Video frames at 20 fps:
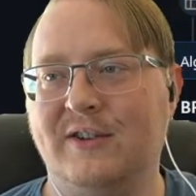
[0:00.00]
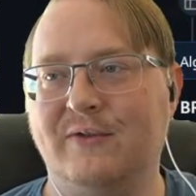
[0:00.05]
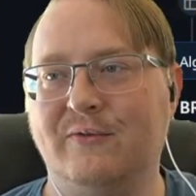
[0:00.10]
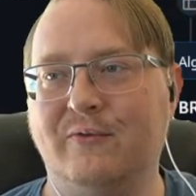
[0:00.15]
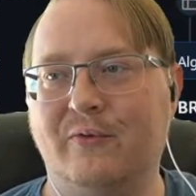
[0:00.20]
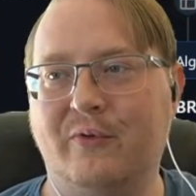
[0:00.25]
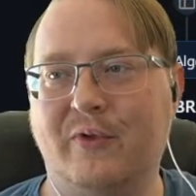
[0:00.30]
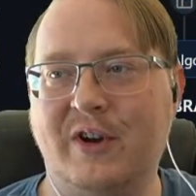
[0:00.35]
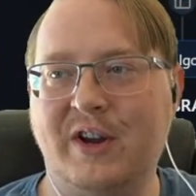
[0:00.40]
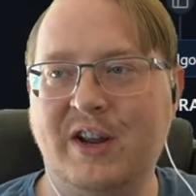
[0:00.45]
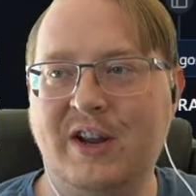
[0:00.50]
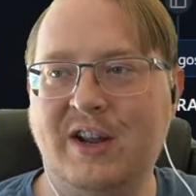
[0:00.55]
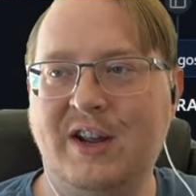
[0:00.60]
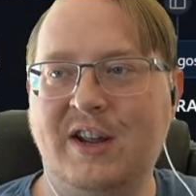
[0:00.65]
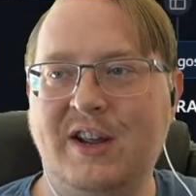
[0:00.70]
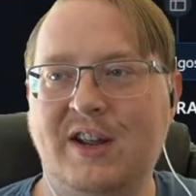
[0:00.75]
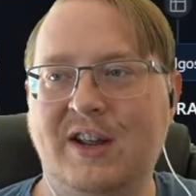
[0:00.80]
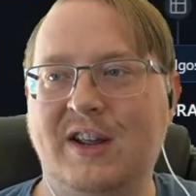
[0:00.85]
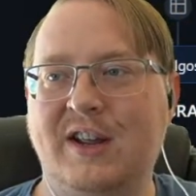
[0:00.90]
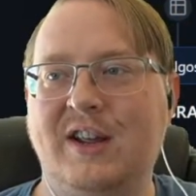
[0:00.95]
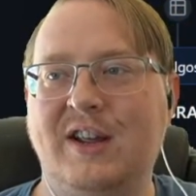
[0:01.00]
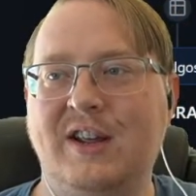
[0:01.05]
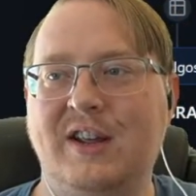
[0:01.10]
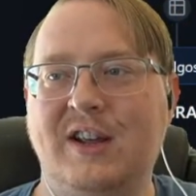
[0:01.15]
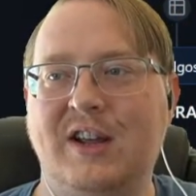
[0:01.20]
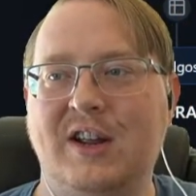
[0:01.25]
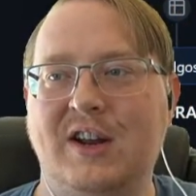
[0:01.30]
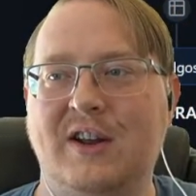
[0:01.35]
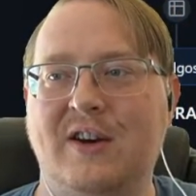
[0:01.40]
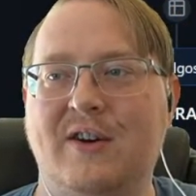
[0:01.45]

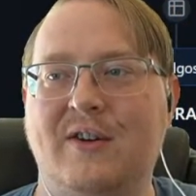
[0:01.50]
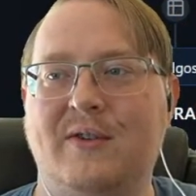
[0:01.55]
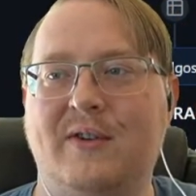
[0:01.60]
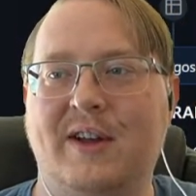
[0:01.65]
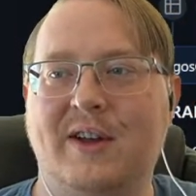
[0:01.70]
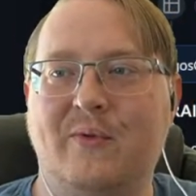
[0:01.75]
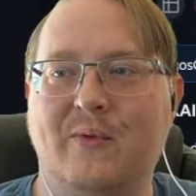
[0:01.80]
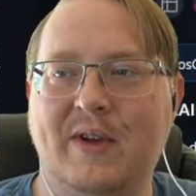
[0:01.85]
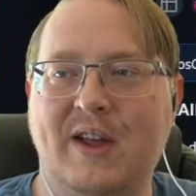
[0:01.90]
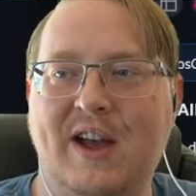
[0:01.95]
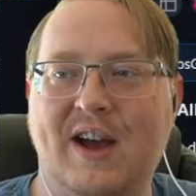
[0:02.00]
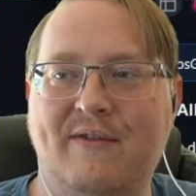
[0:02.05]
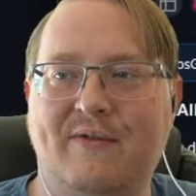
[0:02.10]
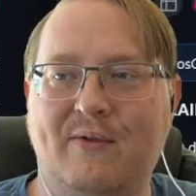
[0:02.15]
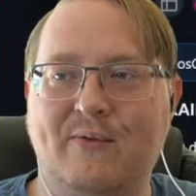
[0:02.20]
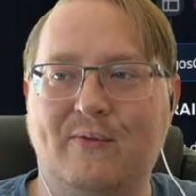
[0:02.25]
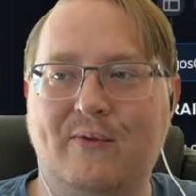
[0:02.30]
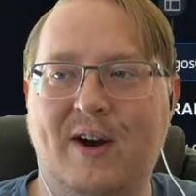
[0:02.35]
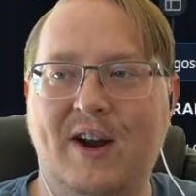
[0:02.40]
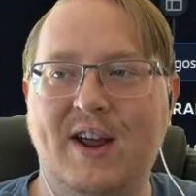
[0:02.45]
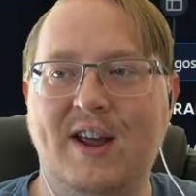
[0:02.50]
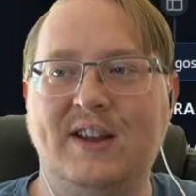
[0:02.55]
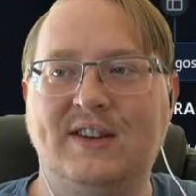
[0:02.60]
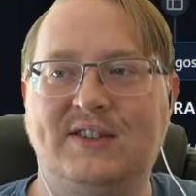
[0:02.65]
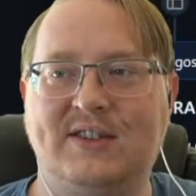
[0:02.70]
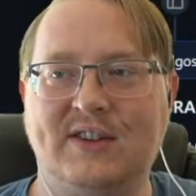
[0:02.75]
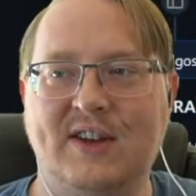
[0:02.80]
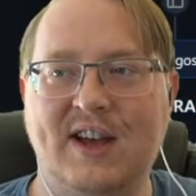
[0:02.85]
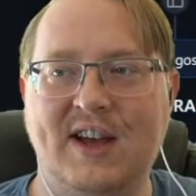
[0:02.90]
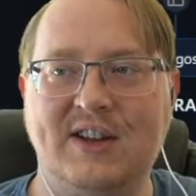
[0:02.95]
we have a right
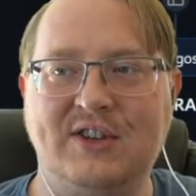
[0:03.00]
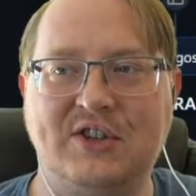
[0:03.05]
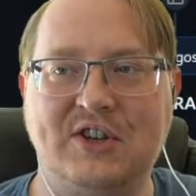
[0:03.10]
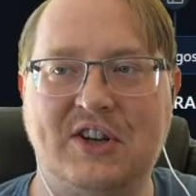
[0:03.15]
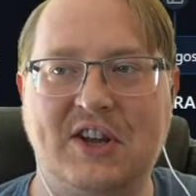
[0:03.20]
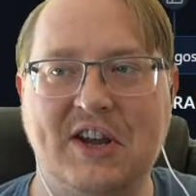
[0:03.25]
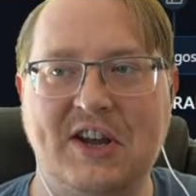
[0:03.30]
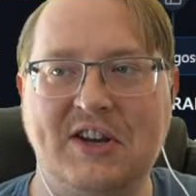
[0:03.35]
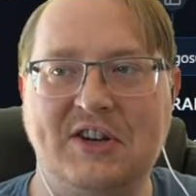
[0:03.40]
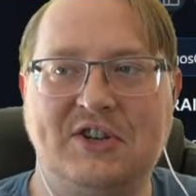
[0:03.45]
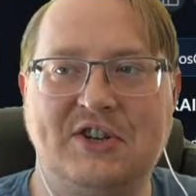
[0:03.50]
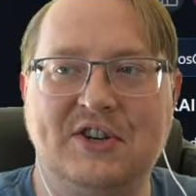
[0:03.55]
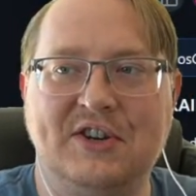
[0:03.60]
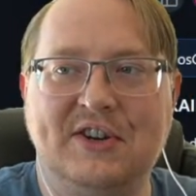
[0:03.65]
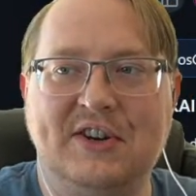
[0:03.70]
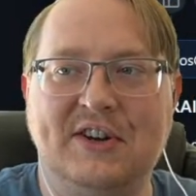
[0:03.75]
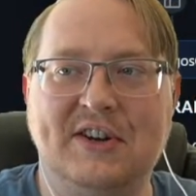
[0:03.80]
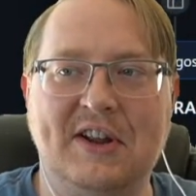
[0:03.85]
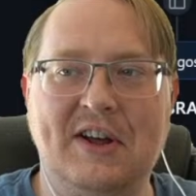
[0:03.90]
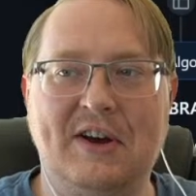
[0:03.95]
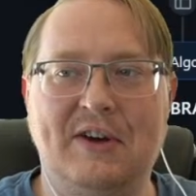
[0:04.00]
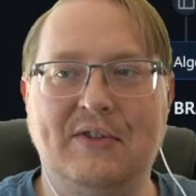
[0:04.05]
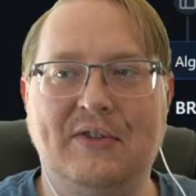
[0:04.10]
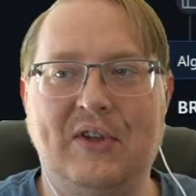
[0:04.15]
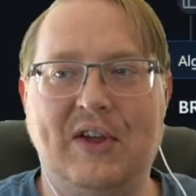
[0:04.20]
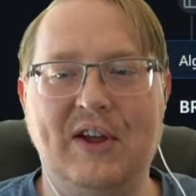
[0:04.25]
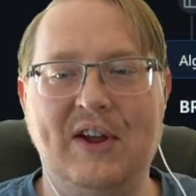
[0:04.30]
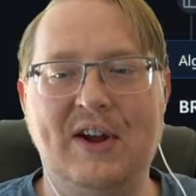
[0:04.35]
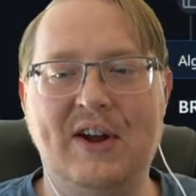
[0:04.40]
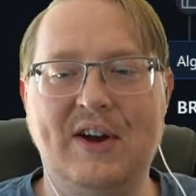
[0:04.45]
to education and
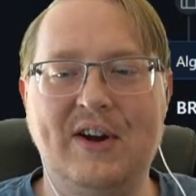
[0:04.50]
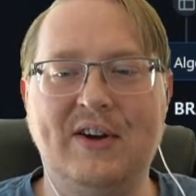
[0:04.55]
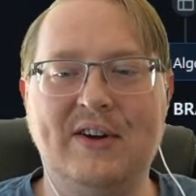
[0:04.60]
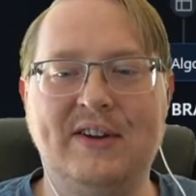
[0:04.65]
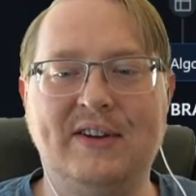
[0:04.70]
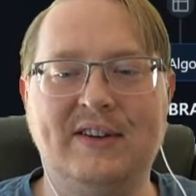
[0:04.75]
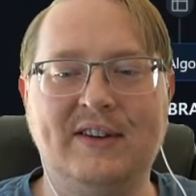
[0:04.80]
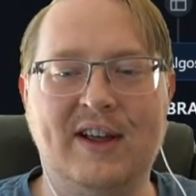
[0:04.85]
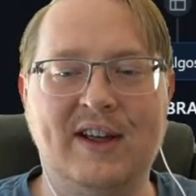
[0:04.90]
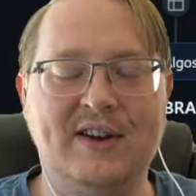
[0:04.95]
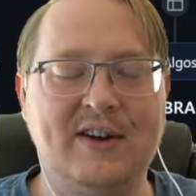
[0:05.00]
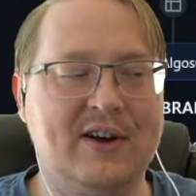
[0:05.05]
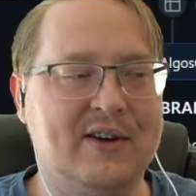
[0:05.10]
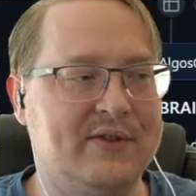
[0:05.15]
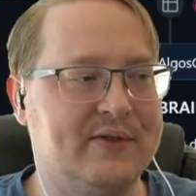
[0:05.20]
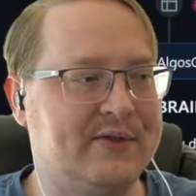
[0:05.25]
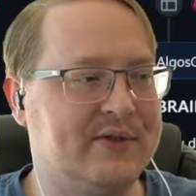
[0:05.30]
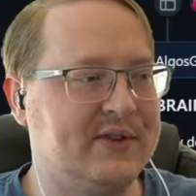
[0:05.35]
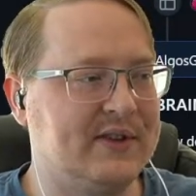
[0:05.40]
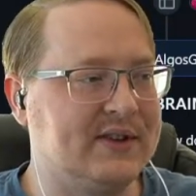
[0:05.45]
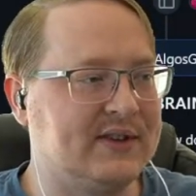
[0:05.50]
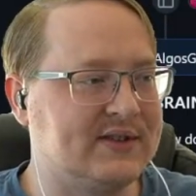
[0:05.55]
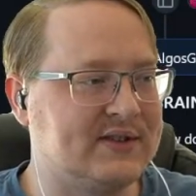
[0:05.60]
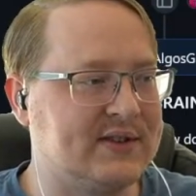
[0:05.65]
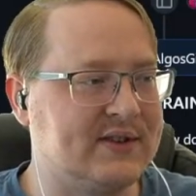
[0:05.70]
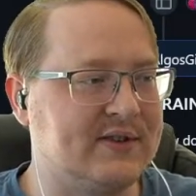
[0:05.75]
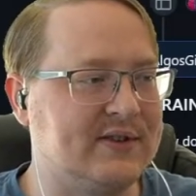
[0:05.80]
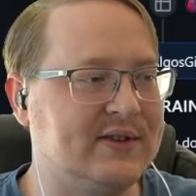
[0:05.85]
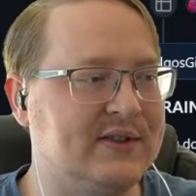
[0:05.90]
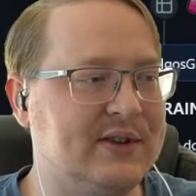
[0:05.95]
healthcare and other things
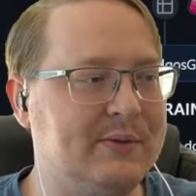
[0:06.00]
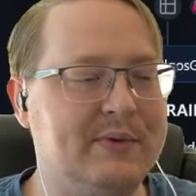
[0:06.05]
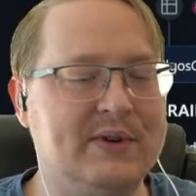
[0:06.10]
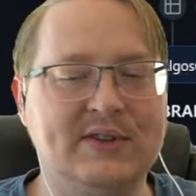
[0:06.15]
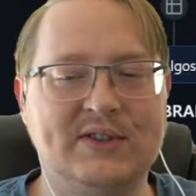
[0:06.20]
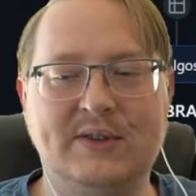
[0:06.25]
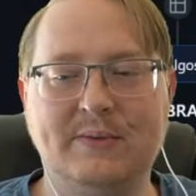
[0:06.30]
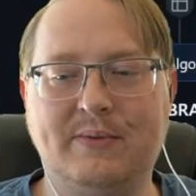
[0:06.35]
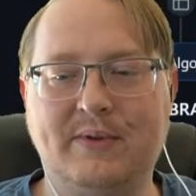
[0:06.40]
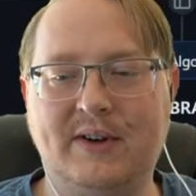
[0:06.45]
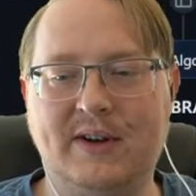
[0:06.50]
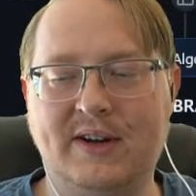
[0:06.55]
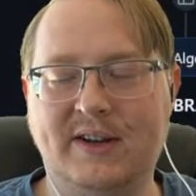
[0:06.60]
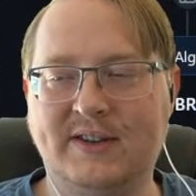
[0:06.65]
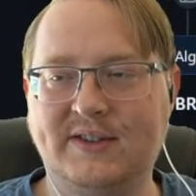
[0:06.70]
that are in limited supply.